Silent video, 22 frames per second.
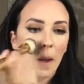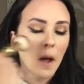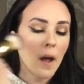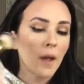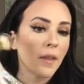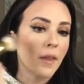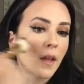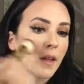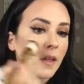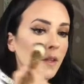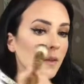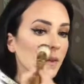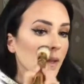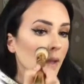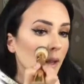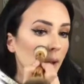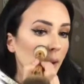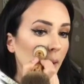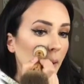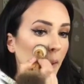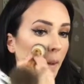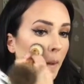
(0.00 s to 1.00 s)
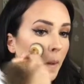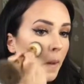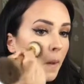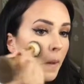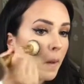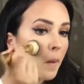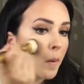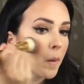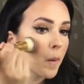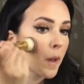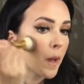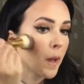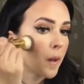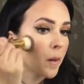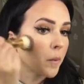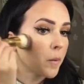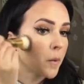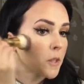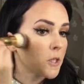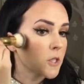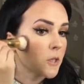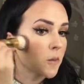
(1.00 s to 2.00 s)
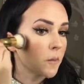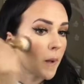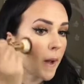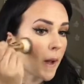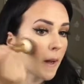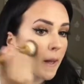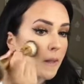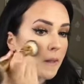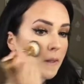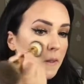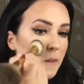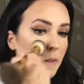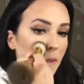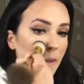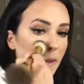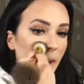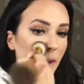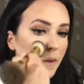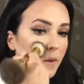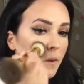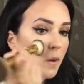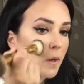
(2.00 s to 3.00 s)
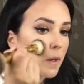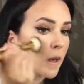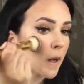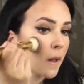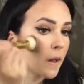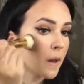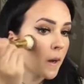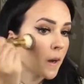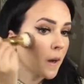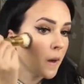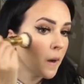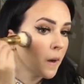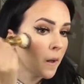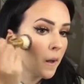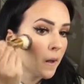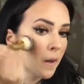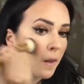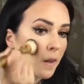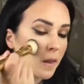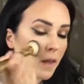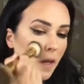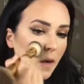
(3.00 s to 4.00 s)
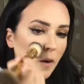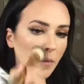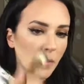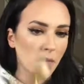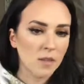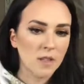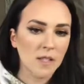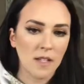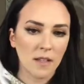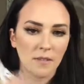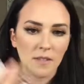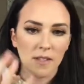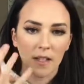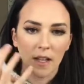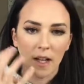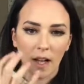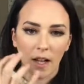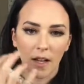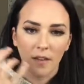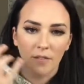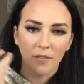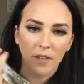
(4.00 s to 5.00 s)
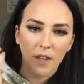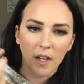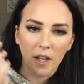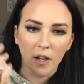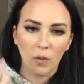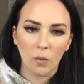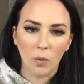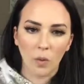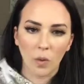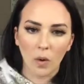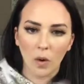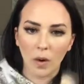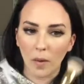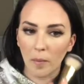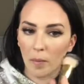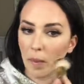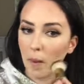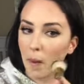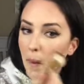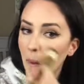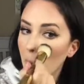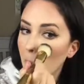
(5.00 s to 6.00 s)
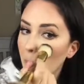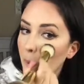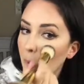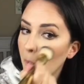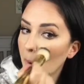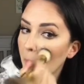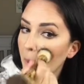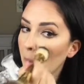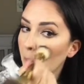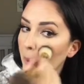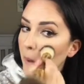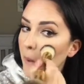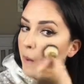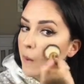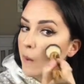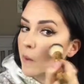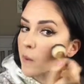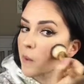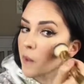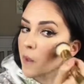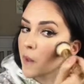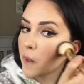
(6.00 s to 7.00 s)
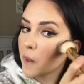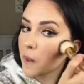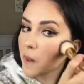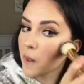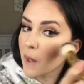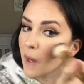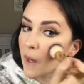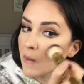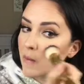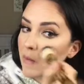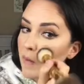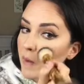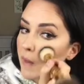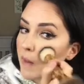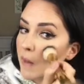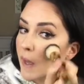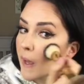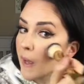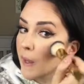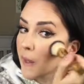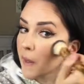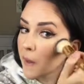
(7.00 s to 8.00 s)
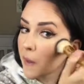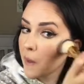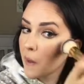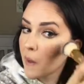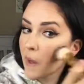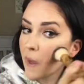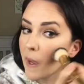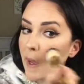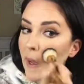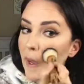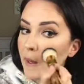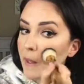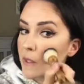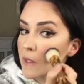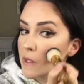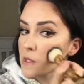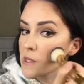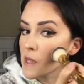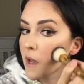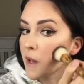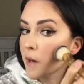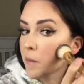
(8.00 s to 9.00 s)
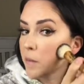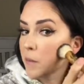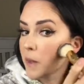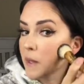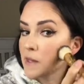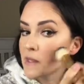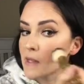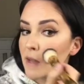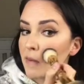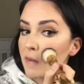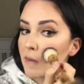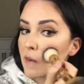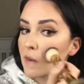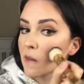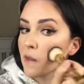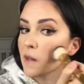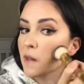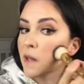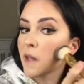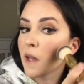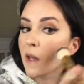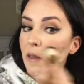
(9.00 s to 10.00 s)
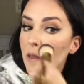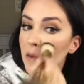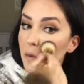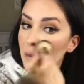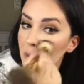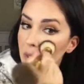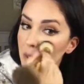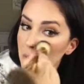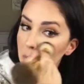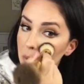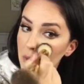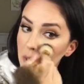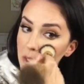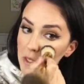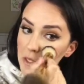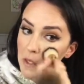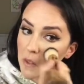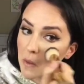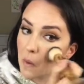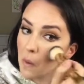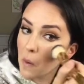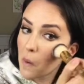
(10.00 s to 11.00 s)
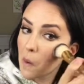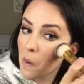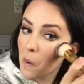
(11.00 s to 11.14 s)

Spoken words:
And then you can kind of push it back into your contour color. That almost gives it kind of like a warm look, I feel like. And it just kind of blends everything together really pretty too.